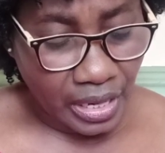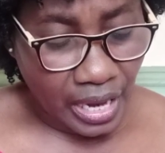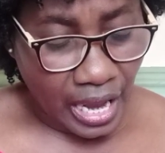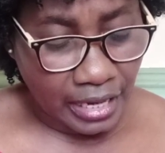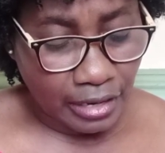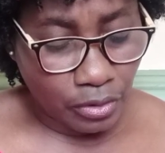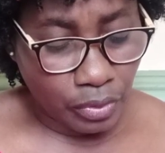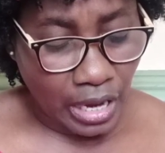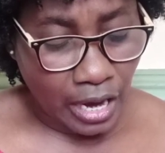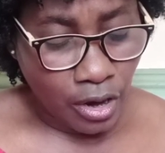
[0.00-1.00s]

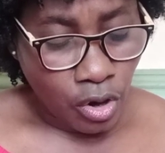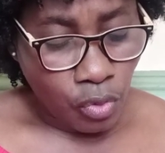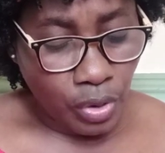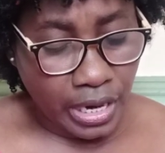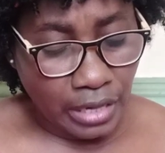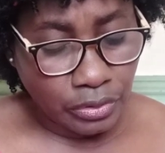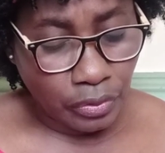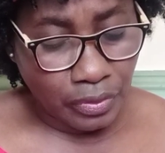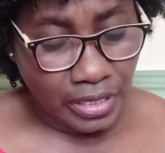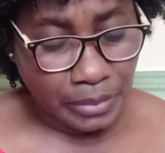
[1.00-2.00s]
Hallelujah. We can
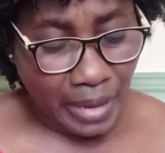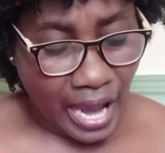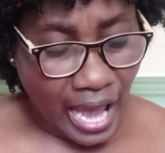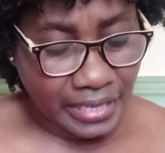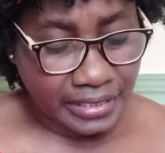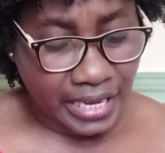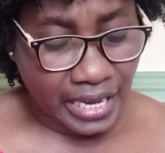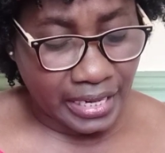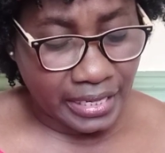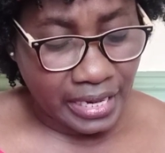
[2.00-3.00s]
do this by
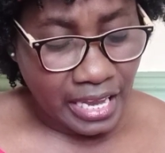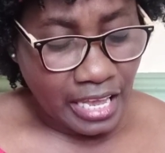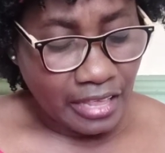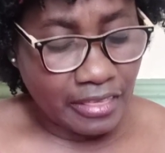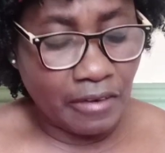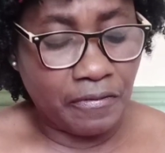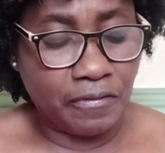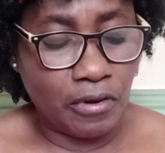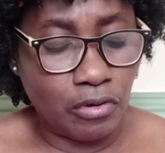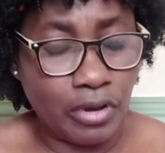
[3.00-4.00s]
asking the
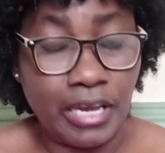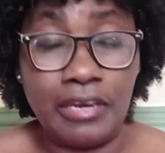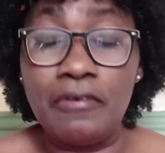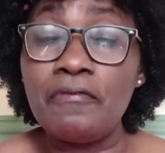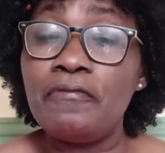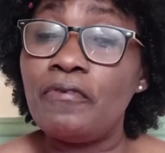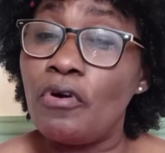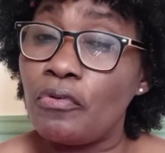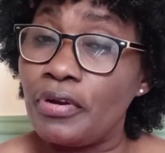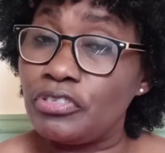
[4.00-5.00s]
following
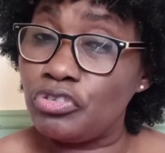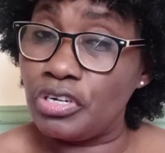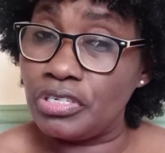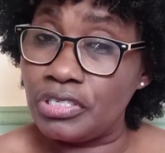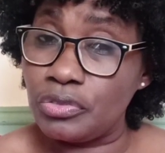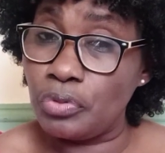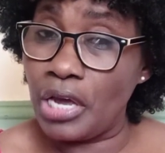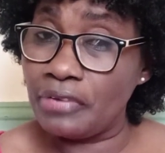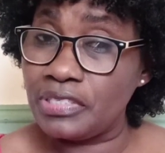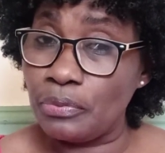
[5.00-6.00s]
four questions. We
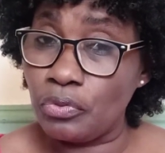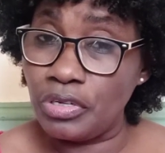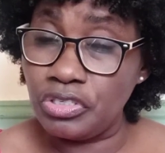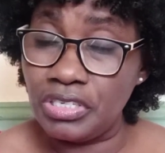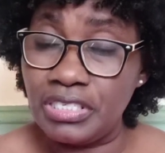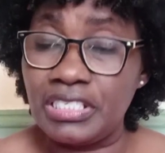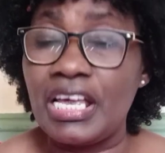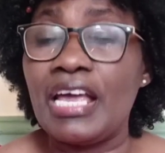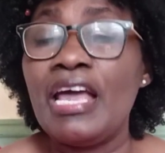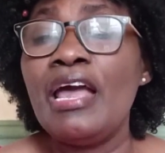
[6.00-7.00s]
have some questions
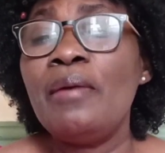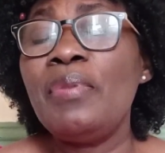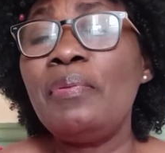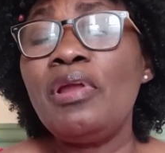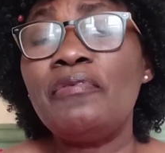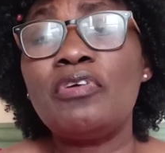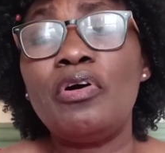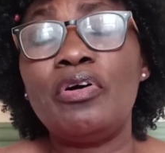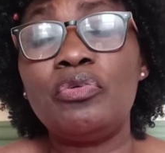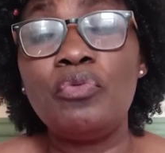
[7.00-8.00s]
here. People of
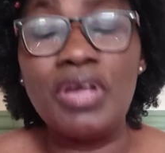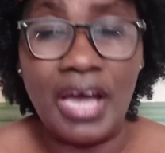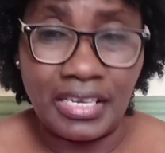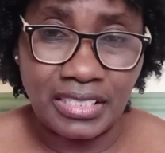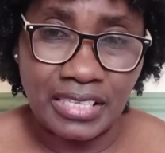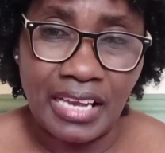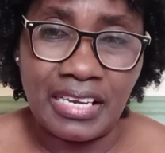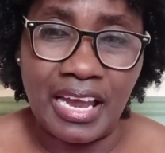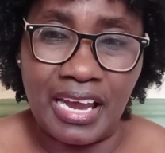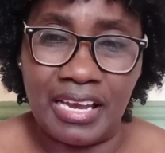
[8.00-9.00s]
God, we are
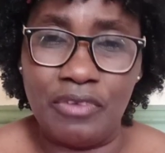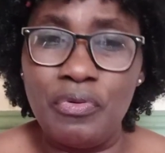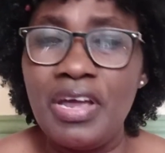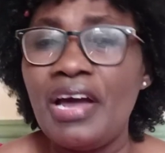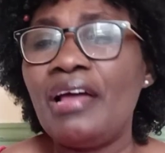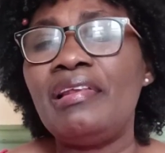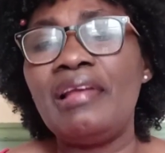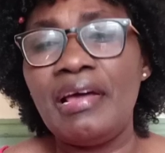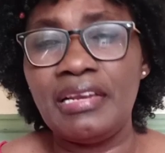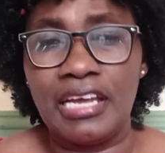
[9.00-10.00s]
studying. We are
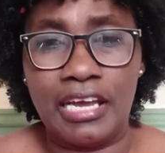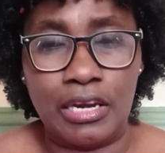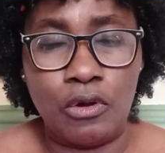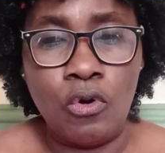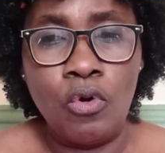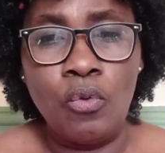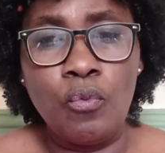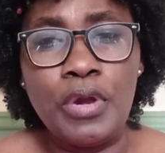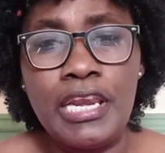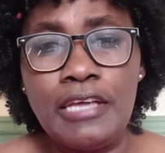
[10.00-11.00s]
learning.
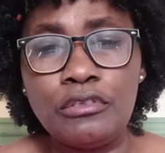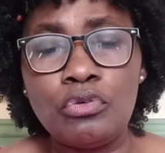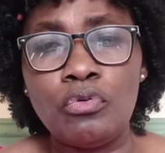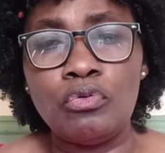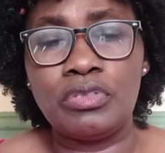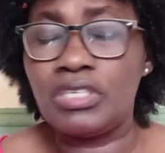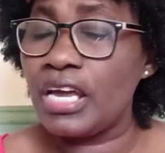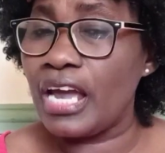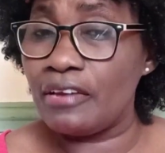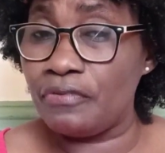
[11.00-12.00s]
We need to
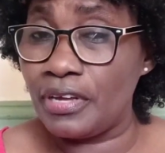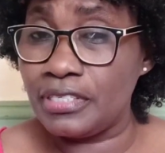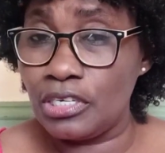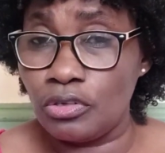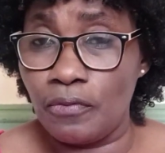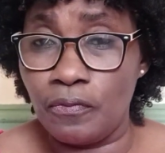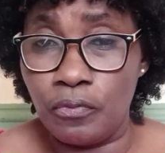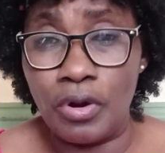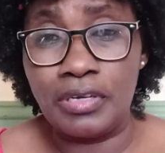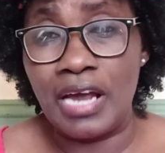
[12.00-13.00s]
take advantage
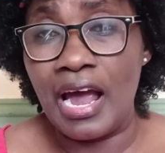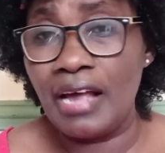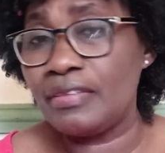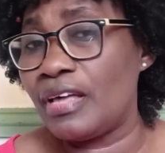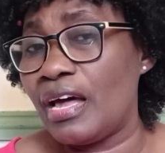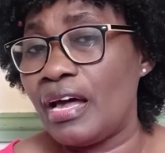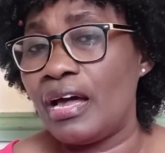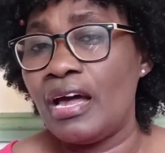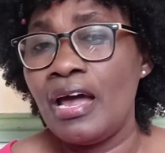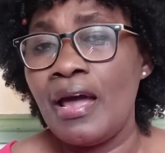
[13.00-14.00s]
of what
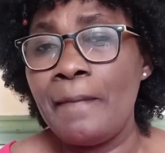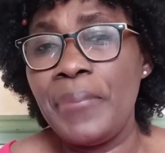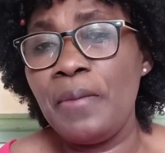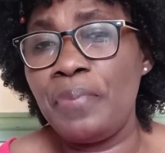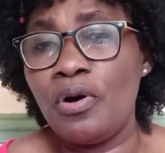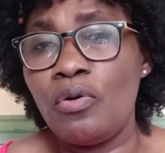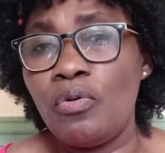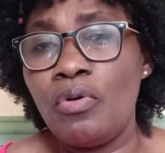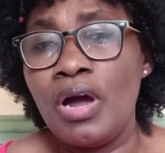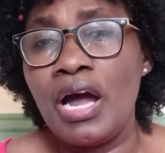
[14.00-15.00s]
other
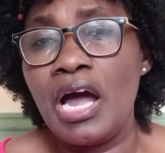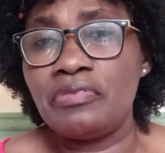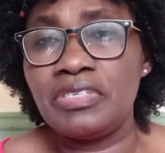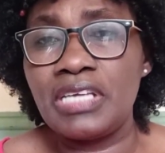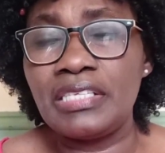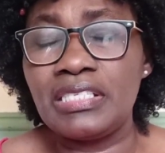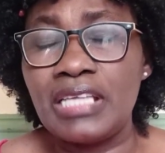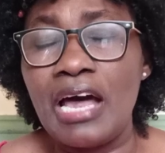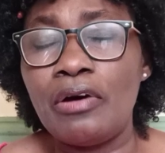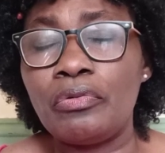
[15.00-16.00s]
people have sat
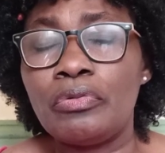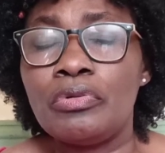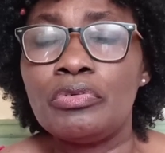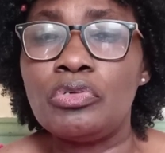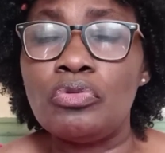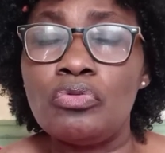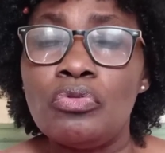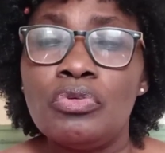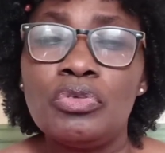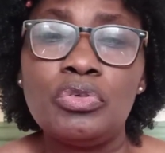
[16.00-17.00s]
down to
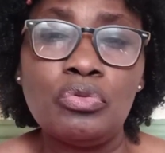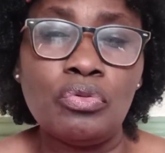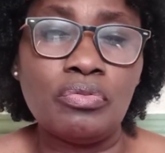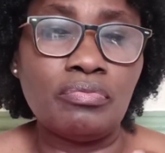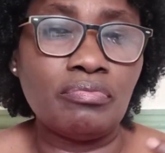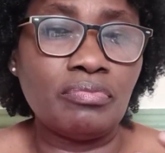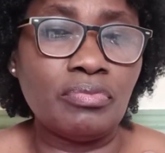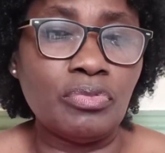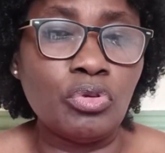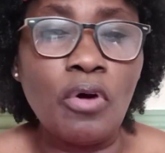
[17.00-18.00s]

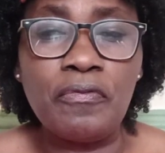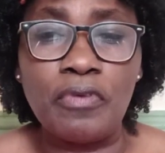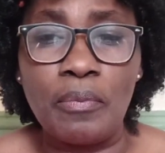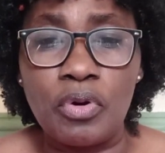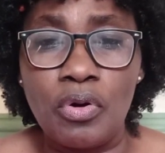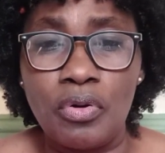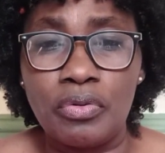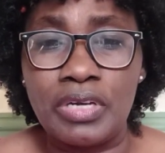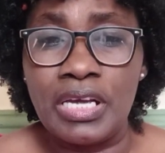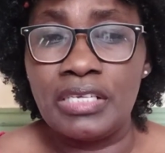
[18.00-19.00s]
know from
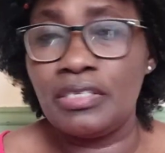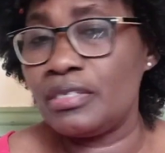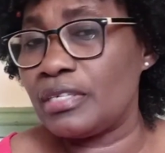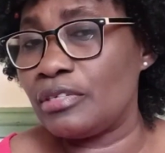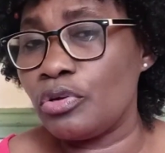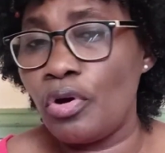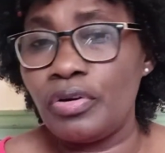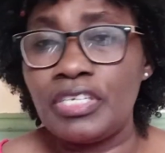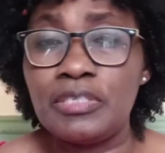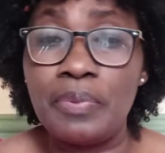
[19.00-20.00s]
God, just as
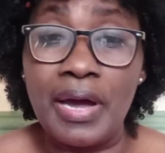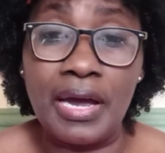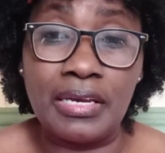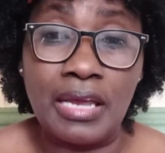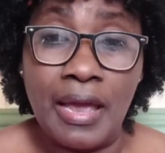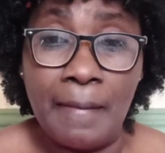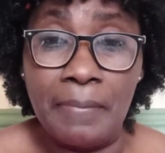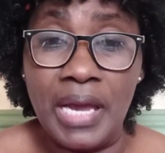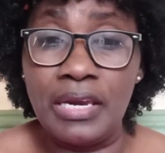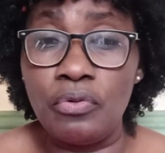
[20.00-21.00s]
God inspired
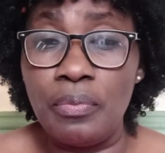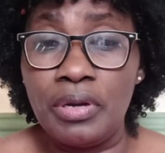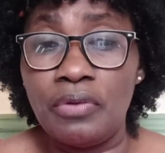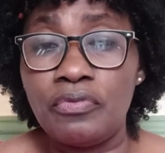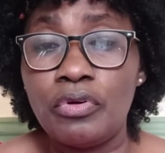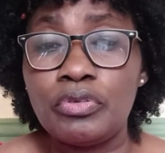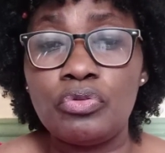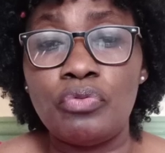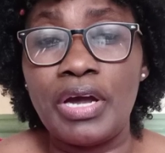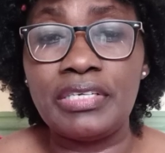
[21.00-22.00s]
men and women of God
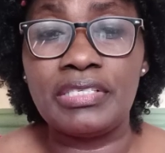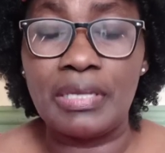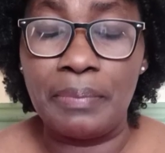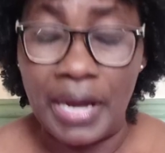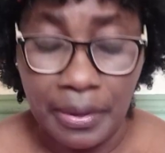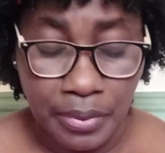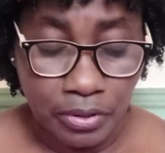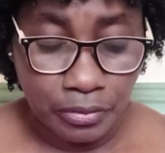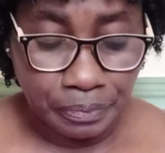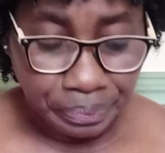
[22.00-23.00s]
to write the
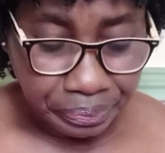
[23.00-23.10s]
Bible.